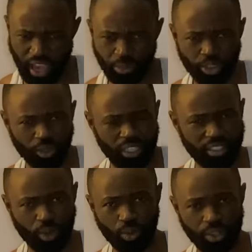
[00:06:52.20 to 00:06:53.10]
not sure
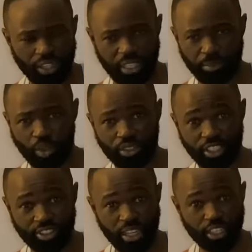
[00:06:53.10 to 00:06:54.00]
it's a good thing because
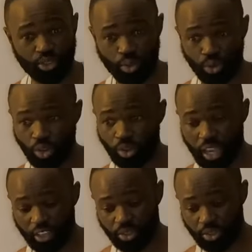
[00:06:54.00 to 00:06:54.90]
the training took
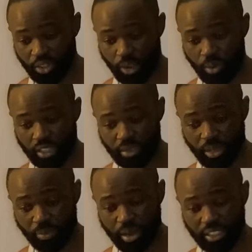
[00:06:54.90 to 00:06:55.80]
long. I told you they
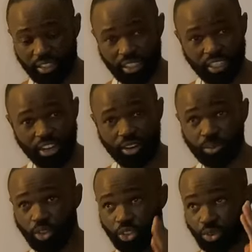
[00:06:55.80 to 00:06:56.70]
probably started
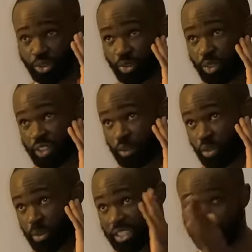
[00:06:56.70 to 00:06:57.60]
around, because you would see
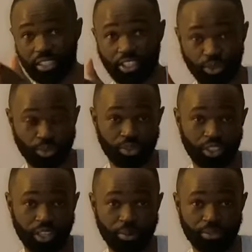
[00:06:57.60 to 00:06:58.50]
from a distance, you could
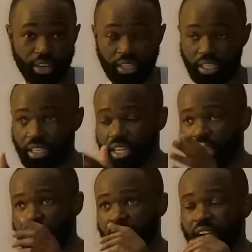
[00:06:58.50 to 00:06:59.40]
see them training.
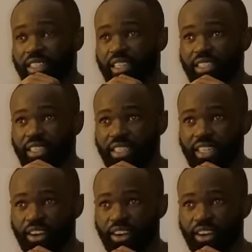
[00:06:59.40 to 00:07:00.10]
And they started